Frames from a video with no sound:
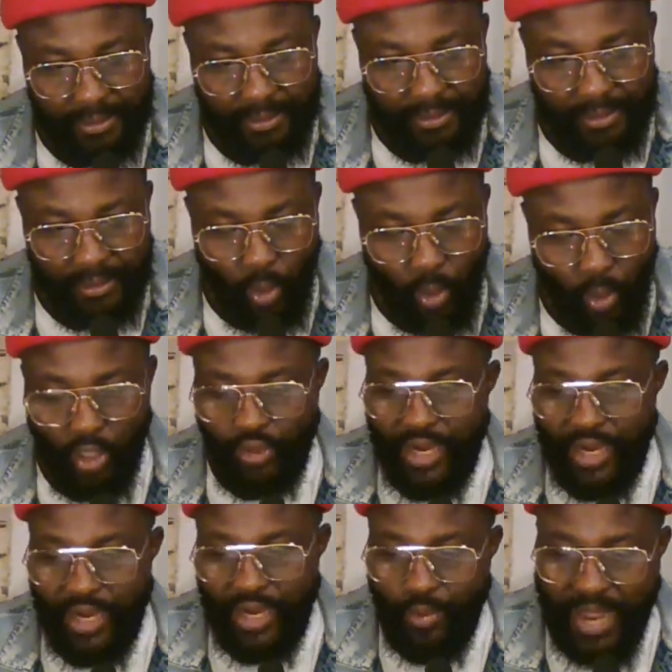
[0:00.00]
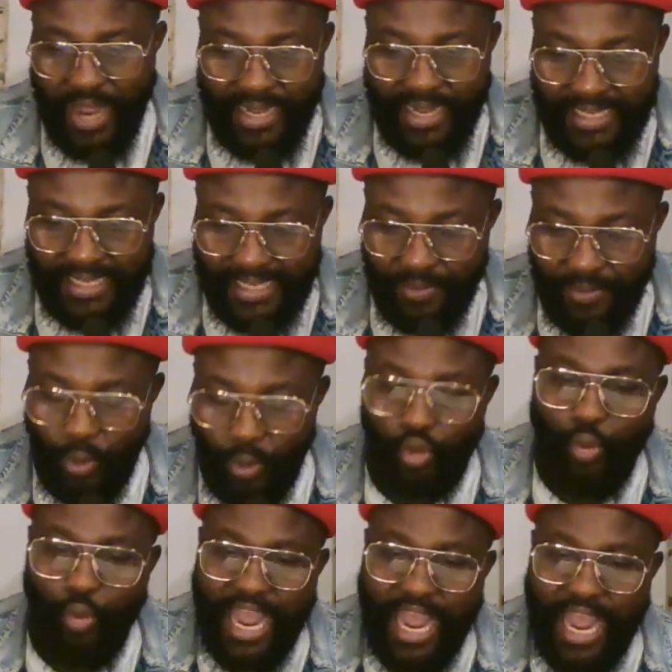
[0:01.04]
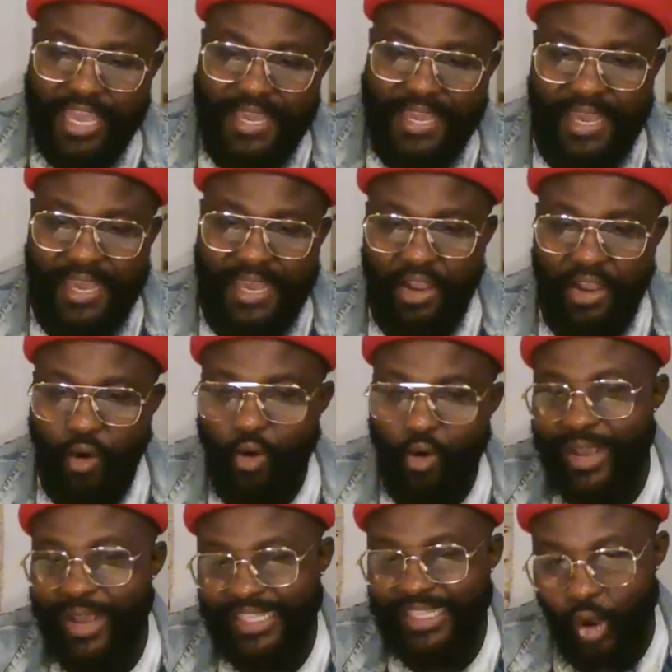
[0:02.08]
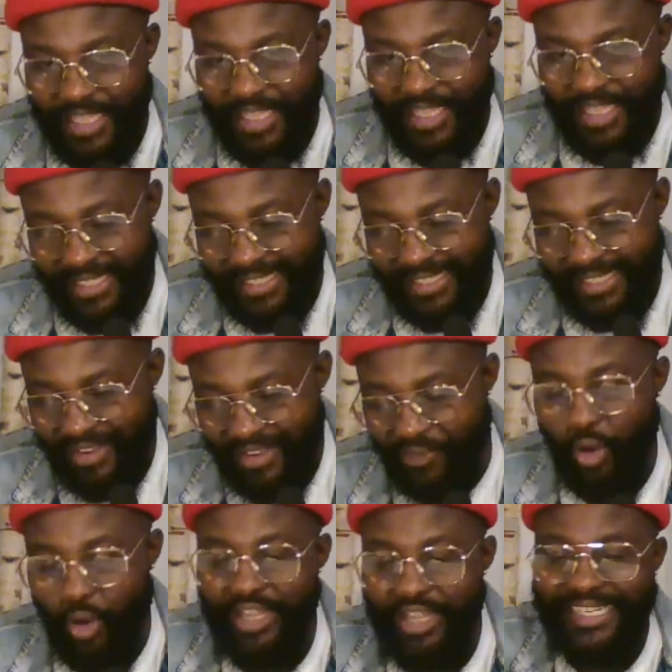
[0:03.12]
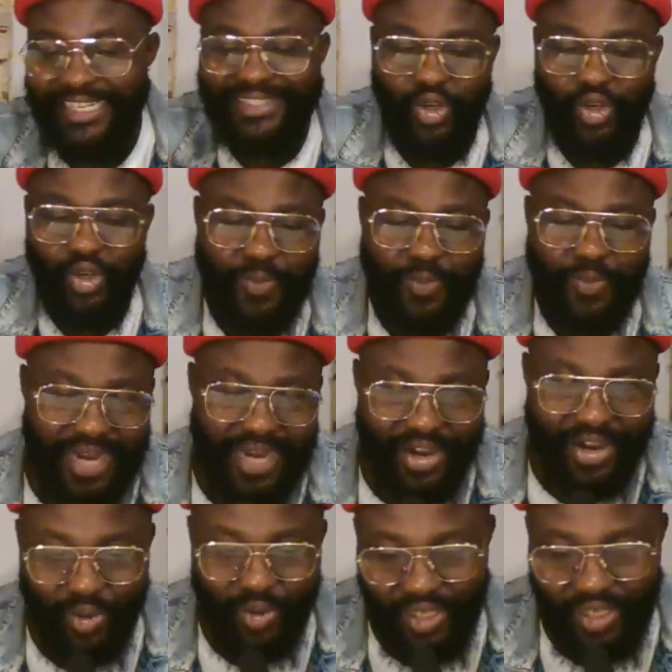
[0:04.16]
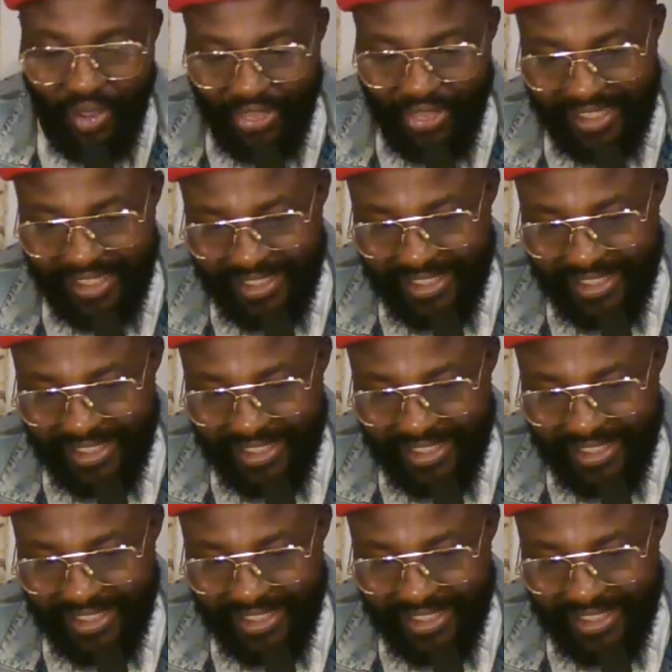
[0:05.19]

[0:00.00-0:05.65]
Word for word: we don't try to meditate, but we are here always gossiping, following those people that knows nothing.